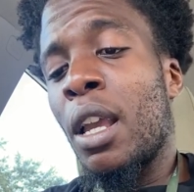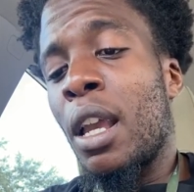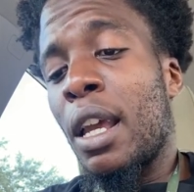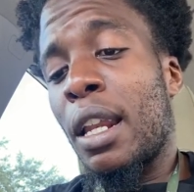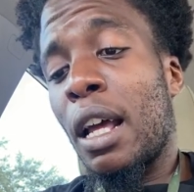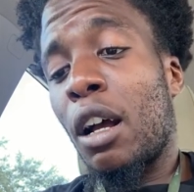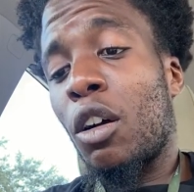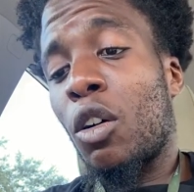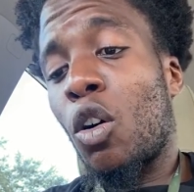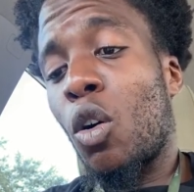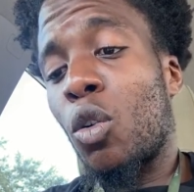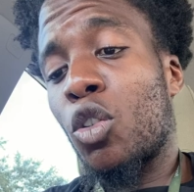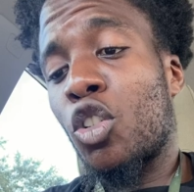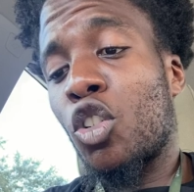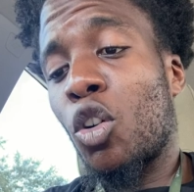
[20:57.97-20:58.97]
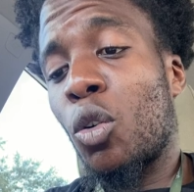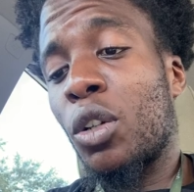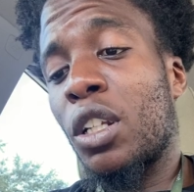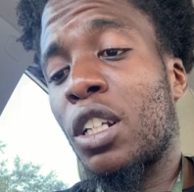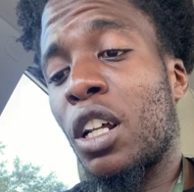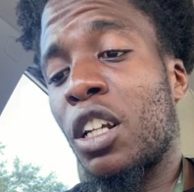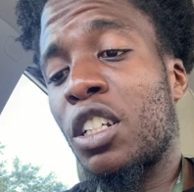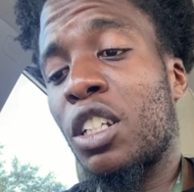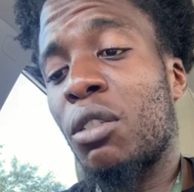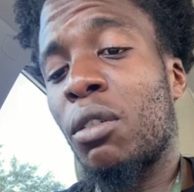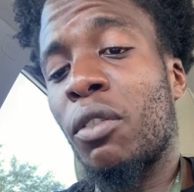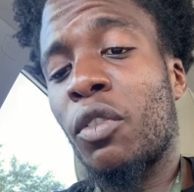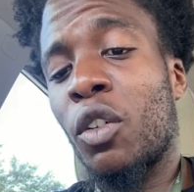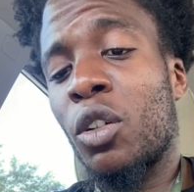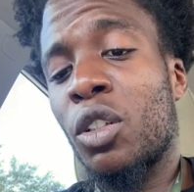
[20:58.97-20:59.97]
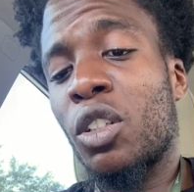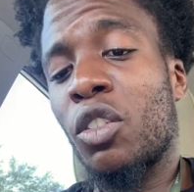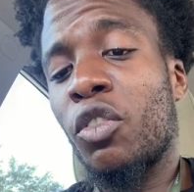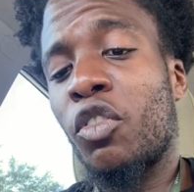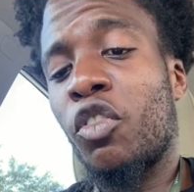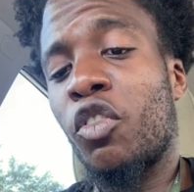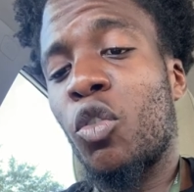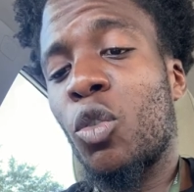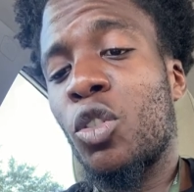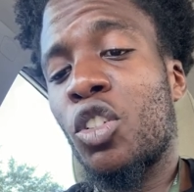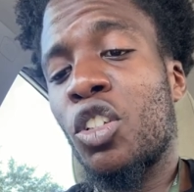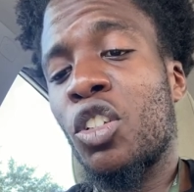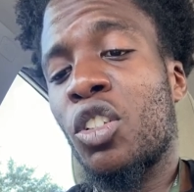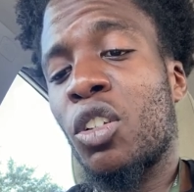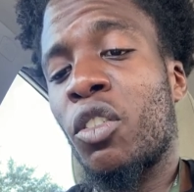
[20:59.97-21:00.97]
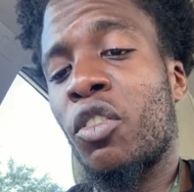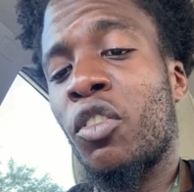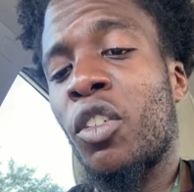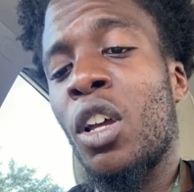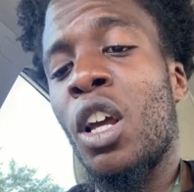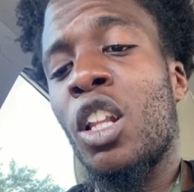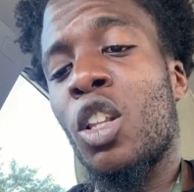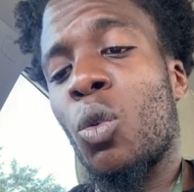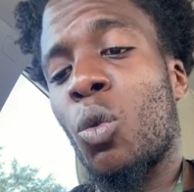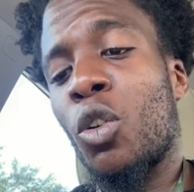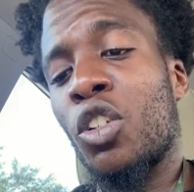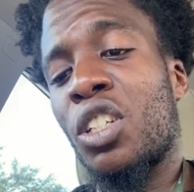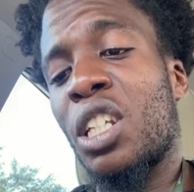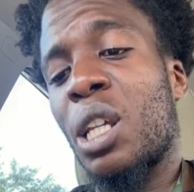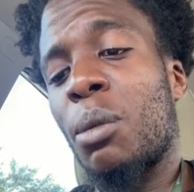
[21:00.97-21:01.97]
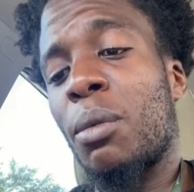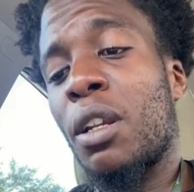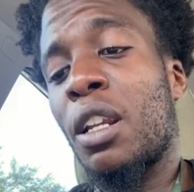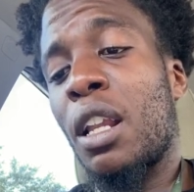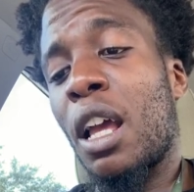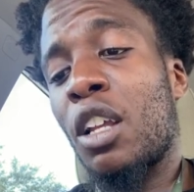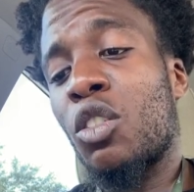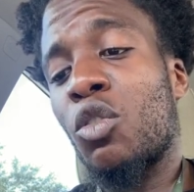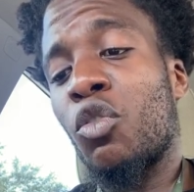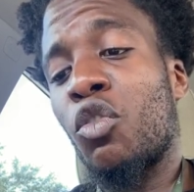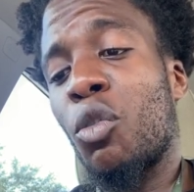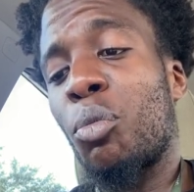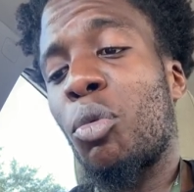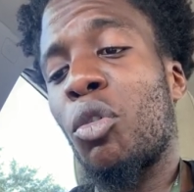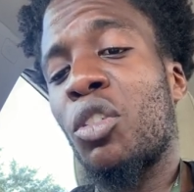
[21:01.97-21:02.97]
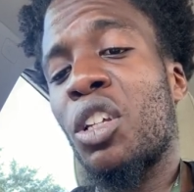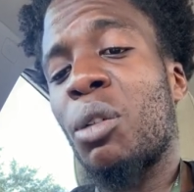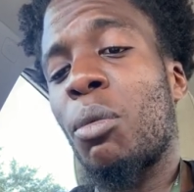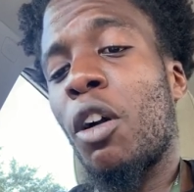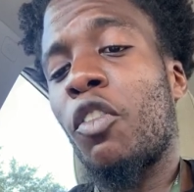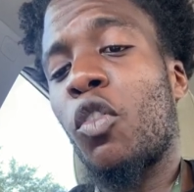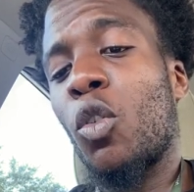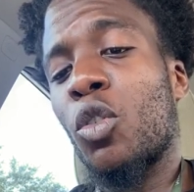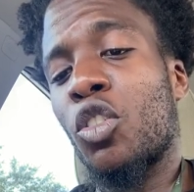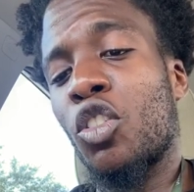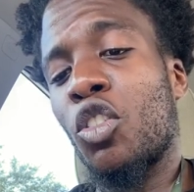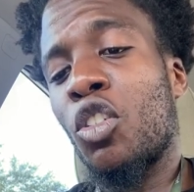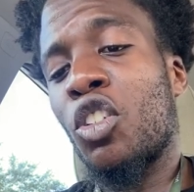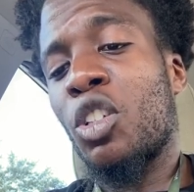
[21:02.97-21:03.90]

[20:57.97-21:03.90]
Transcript: and how coach Tony Dungy reversed the fortunes of the worst team in the National Football League by focusing on